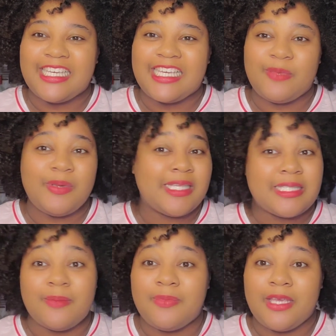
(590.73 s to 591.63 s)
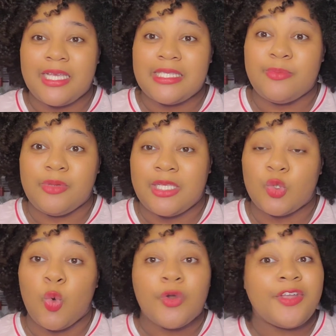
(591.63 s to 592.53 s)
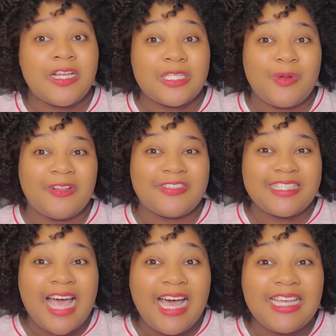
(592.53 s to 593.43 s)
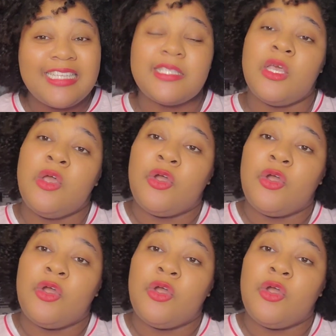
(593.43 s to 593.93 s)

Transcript: it can be something as simple as ordering a smaller size